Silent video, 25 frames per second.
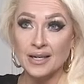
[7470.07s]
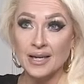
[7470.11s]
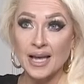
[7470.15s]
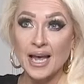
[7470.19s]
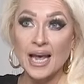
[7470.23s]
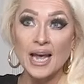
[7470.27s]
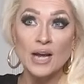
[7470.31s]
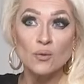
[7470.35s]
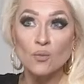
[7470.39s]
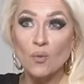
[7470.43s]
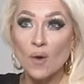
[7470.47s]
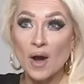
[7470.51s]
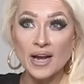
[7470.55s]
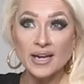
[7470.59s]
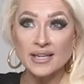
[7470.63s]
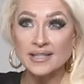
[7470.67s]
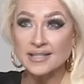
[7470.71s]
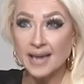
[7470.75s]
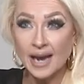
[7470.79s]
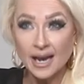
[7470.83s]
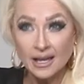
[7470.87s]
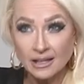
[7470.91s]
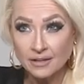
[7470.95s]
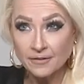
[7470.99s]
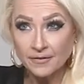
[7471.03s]
and why it's
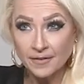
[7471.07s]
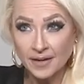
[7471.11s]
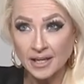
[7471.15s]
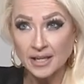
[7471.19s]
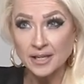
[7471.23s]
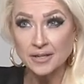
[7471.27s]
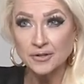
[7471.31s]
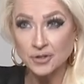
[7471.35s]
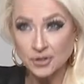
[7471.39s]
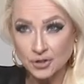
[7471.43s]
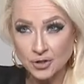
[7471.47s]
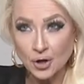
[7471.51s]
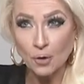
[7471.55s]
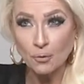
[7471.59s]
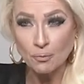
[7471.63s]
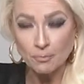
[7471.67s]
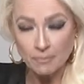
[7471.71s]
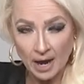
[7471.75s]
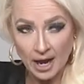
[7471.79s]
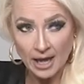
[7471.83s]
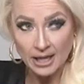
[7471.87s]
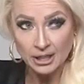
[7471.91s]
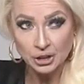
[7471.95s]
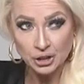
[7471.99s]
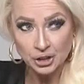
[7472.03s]
elevating so
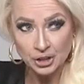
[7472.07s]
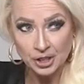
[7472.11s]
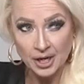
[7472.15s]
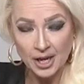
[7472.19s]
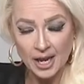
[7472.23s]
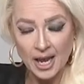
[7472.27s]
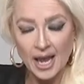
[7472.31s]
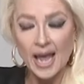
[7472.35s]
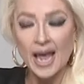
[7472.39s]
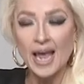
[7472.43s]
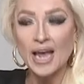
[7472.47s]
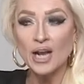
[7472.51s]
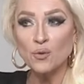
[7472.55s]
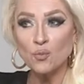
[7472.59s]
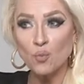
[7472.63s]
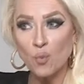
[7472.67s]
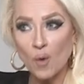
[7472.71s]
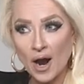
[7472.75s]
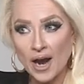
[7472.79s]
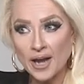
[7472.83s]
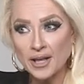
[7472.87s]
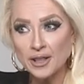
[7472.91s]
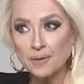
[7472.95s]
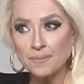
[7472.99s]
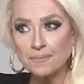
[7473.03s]
much and
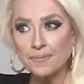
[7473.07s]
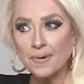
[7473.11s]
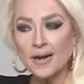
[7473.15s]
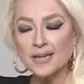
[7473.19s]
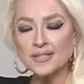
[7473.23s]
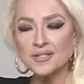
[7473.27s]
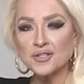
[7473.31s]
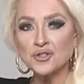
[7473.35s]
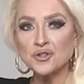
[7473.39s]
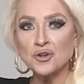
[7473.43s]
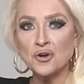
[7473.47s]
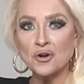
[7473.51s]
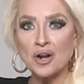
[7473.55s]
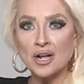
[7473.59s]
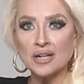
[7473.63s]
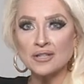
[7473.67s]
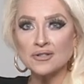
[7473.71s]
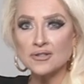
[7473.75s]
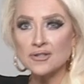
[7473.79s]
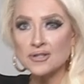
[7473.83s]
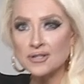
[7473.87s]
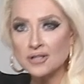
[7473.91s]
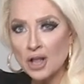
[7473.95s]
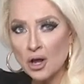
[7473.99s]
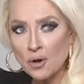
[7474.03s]
why the prices are not
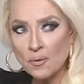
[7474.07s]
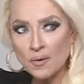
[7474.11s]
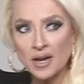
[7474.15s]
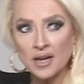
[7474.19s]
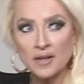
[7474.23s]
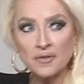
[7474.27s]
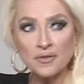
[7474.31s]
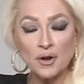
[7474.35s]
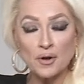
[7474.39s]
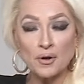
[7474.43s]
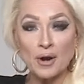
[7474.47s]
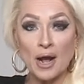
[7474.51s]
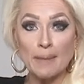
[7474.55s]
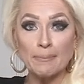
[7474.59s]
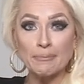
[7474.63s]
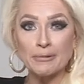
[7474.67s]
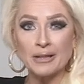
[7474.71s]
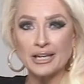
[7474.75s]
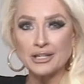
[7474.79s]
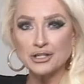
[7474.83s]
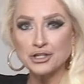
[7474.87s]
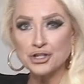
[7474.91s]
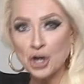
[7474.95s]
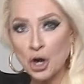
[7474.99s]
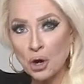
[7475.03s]
slowing. They're not
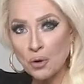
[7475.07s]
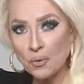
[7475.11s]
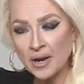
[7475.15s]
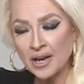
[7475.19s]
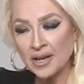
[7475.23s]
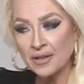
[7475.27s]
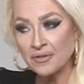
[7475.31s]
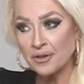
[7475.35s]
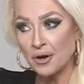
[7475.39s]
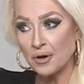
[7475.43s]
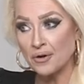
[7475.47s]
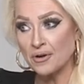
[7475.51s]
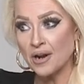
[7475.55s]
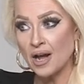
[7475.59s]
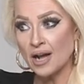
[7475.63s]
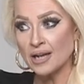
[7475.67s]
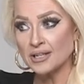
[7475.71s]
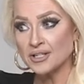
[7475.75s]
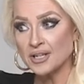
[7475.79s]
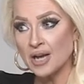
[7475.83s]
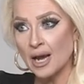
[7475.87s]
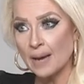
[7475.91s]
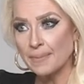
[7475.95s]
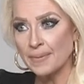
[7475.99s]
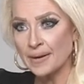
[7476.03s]
plateauing. They're not
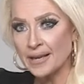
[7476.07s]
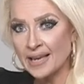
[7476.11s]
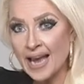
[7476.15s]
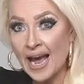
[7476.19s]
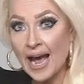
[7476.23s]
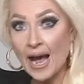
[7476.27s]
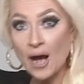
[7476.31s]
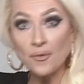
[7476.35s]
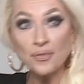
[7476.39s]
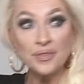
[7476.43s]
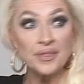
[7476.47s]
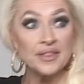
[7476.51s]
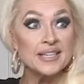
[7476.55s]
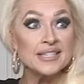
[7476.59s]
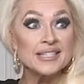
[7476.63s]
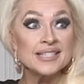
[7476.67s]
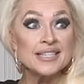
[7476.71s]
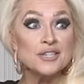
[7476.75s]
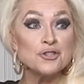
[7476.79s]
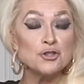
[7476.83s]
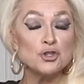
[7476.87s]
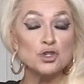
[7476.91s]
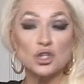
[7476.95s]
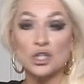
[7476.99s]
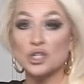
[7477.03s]
topping out. This
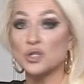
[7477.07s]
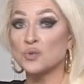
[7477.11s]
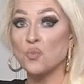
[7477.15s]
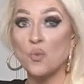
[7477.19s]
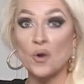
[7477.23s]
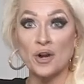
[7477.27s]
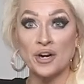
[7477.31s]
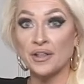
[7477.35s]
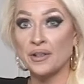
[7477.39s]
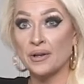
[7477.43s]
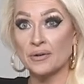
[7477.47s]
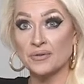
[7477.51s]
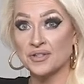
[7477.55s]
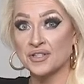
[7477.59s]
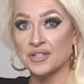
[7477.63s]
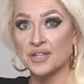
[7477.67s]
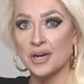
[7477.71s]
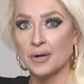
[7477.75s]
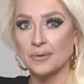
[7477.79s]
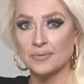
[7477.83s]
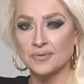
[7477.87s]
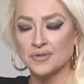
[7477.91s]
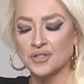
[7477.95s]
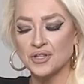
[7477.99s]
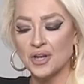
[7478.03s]
is just one of those
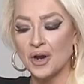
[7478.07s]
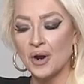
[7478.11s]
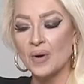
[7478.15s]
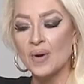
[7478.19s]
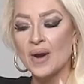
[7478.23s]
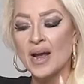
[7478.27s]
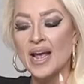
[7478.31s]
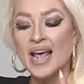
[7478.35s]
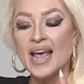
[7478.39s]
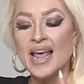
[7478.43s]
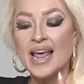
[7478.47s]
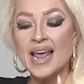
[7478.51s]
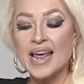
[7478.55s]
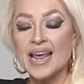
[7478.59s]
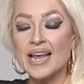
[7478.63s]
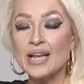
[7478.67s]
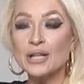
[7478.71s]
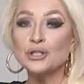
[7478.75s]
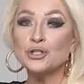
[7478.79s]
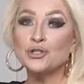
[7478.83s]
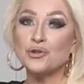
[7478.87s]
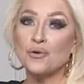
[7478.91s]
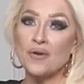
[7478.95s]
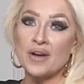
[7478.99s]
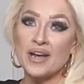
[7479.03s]
stones. So
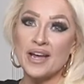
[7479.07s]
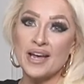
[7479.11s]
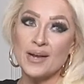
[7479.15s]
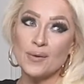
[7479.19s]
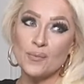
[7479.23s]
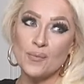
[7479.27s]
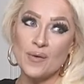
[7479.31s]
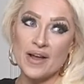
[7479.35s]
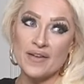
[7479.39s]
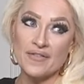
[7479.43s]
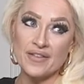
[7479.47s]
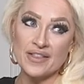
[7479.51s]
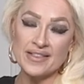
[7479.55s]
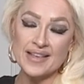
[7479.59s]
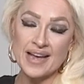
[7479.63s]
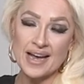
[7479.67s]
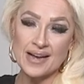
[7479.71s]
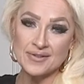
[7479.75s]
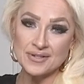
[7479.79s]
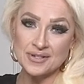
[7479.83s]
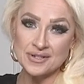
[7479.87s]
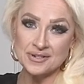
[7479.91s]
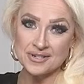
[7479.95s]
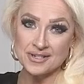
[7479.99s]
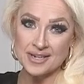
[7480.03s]
enjoy it. We have a
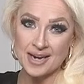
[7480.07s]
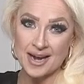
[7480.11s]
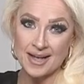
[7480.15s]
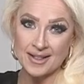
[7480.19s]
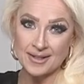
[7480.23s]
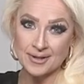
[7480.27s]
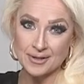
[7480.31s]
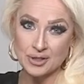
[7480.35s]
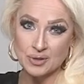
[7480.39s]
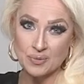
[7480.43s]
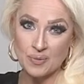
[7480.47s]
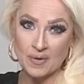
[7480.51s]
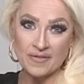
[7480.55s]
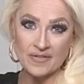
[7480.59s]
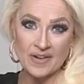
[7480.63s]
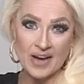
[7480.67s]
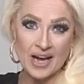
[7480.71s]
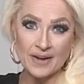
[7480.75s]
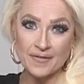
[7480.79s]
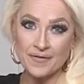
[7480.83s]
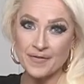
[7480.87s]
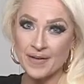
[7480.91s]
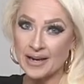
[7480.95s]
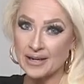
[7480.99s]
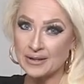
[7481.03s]
thousand dollars. We've got a
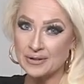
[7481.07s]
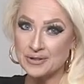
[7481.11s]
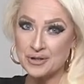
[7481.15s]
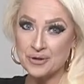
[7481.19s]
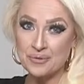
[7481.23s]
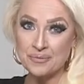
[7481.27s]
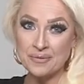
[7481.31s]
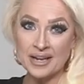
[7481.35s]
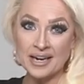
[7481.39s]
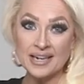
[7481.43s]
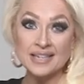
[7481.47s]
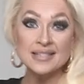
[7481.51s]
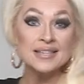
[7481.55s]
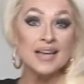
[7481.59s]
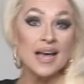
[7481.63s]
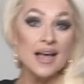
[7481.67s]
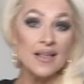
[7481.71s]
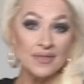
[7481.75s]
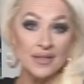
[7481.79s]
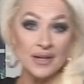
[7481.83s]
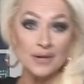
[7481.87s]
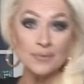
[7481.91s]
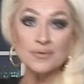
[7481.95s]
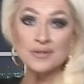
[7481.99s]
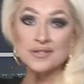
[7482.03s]
final two minutes and
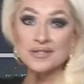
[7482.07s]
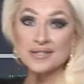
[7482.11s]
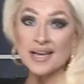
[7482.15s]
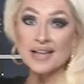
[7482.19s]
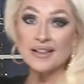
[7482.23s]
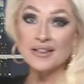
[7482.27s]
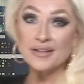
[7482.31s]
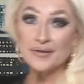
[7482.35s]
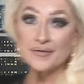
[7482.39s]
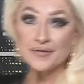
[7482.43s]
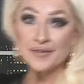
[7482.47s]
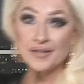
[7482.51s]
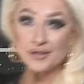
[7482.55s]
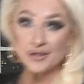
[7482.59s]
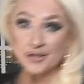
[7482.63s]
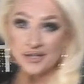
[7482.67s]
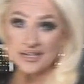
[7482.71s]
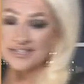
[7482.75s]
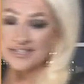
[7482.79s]
then we'll sell it officially.